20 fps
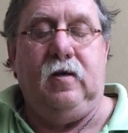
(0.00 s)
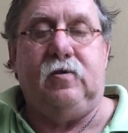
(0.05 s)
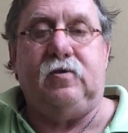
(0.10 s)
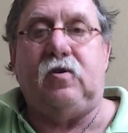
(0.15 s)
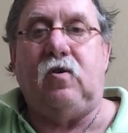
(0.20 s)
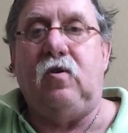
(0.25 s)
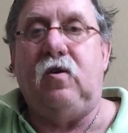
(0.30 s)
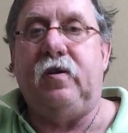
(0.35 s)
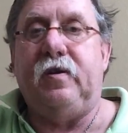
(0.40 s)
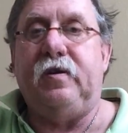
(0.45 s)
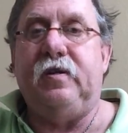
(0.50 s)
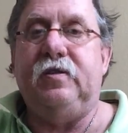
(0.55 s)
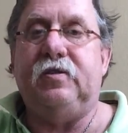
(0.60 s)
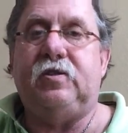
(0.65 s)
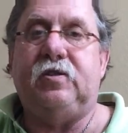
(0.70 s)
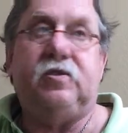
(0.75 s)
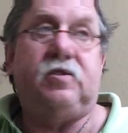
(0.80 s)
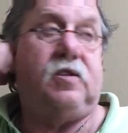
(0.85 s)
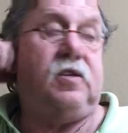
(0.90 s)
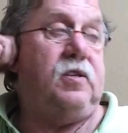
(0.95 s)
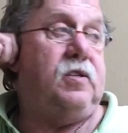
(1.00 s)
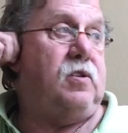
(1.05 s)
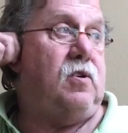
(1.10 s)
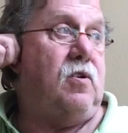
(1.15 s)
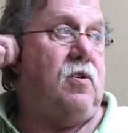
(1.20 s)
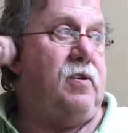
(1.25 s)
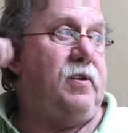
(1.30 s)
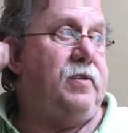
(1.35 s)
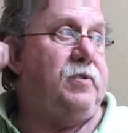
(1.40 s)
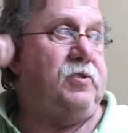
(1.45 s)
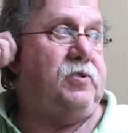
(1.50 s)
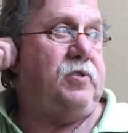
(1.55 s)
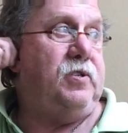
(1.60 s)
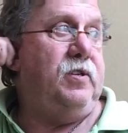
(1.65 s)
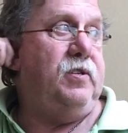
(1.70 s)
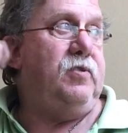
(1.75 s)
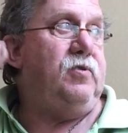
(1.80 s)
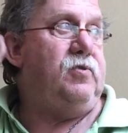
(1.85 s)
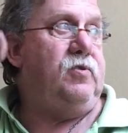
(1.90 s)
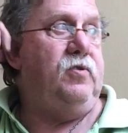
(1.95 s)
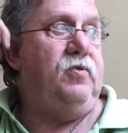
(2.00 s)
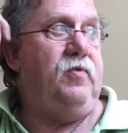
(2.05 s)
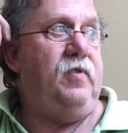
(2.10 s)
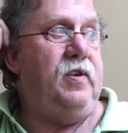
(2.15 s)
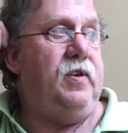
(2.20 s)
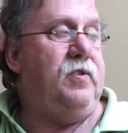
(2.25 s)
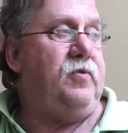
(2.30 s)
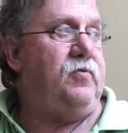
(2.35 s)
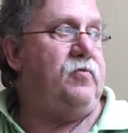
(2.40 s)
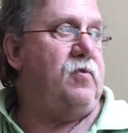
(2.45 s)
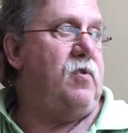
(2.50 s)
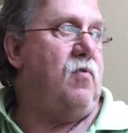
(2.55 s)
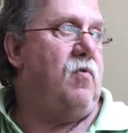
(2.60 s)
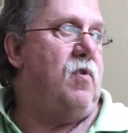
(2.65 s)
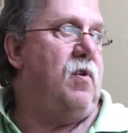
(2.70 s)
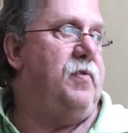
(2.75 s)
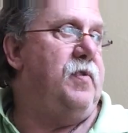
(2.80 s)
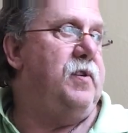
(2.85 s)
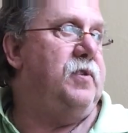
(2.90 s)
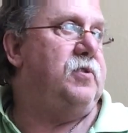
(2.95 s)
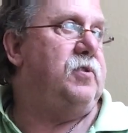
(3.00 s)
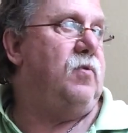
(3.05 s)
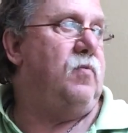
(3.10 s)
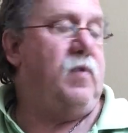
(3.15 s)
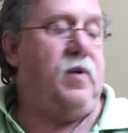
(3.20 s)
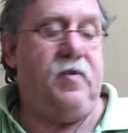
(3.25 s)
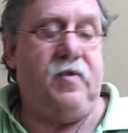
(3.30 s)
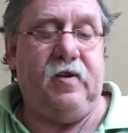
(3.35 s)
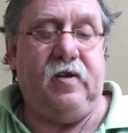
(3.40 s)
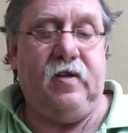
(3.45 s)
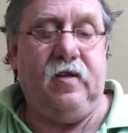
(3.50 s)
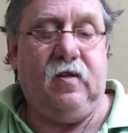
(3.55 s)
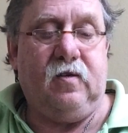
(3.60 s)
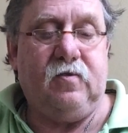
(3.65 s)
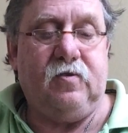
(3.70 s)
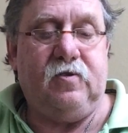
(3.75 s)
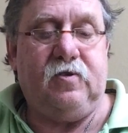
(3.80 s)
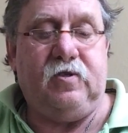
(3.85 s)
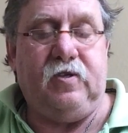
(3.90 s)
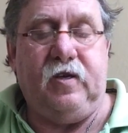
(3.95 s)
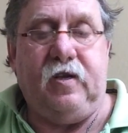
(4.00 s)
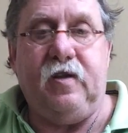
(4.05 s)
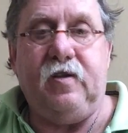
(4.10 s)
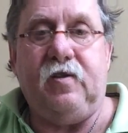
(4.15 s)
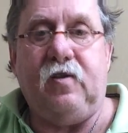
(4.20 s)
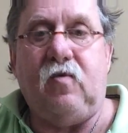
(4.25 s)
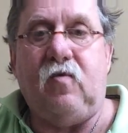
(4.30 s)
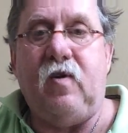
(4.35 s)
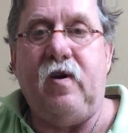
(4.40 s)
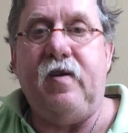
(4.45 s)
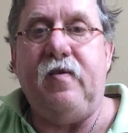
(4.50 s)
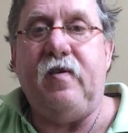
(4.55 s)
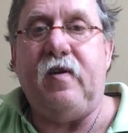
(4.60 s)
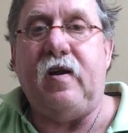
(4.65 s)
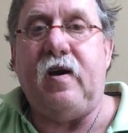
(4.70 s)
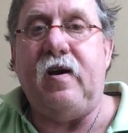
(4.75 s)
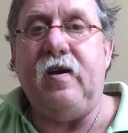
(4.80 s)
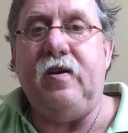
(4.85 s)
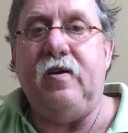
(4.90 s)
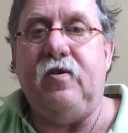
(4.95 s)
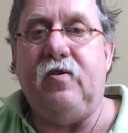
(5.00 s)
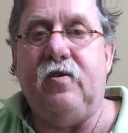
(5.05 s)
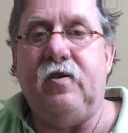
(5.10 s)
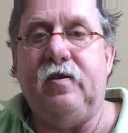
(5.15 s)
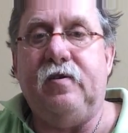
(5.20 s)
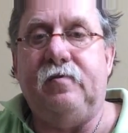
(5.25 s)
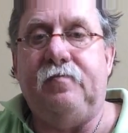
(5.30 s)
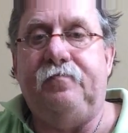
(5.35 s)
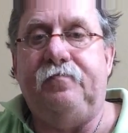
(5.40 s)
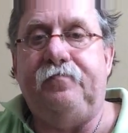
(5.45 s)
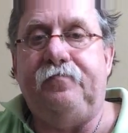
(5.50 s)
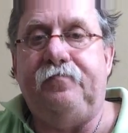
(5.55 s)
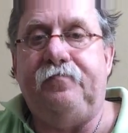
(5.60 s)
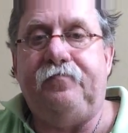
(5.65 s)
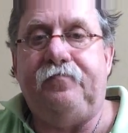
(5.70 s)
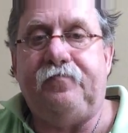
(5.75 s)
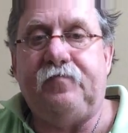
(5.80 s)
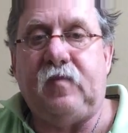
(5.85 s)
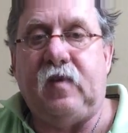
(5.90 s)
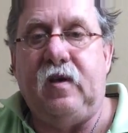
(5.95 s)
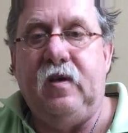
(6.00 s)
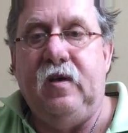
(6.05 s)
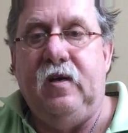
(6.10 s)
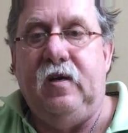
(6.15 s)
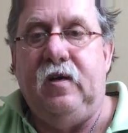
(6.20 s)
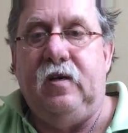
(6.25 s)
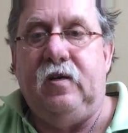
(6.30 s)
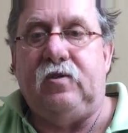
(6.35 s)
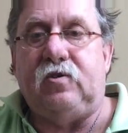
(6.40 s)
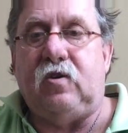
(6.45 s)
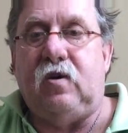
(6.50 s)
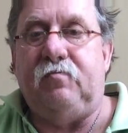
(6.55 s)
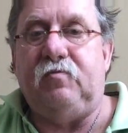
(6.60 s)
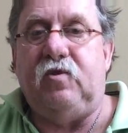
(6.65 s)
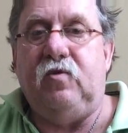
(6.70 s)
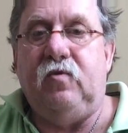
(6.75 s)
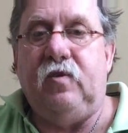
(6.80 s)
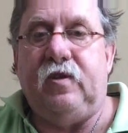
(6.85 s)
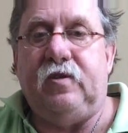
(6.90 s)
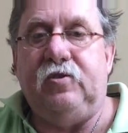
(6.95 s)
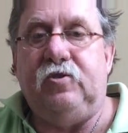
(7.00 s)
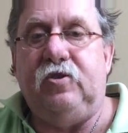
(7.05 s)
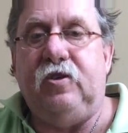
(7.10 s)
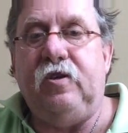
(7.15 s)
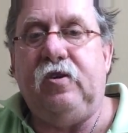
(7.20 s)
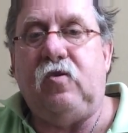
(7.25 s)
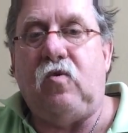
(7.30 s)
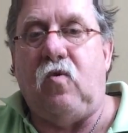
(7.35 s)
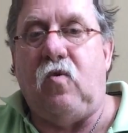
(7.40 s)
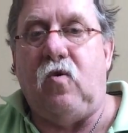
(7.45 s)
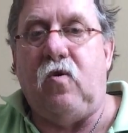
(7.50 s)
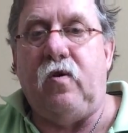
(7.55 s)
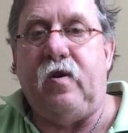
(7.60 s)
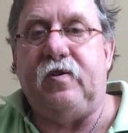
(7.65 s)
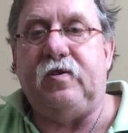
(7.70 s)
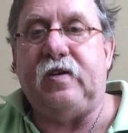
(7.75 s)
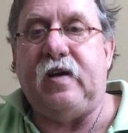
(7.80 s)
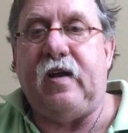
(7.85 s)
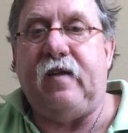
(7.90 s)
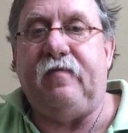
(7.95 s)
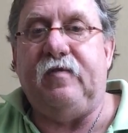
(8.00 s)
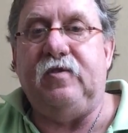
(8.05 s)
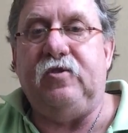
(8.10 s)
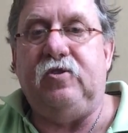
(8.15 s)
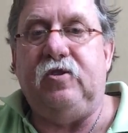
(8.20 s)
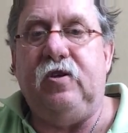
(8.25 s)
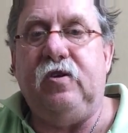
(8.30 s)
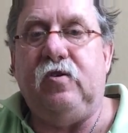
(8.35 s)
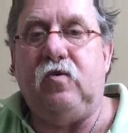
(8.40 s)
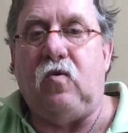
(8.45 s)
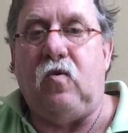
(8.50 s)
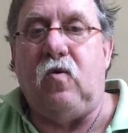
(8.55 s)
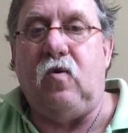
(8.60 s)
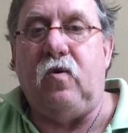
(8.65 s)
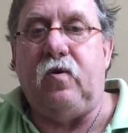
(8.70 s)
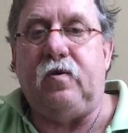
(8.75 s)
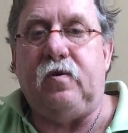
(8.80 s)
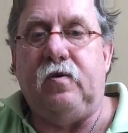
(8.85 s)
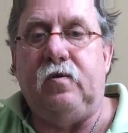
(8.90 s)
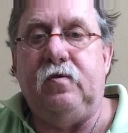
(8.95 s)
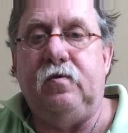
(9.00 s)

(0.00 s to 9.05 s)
So all it is the guitar gets to do the intro on this the way the Dillards did it and the way that I hear it. So I'm doing a G chord, it's out of a G chord,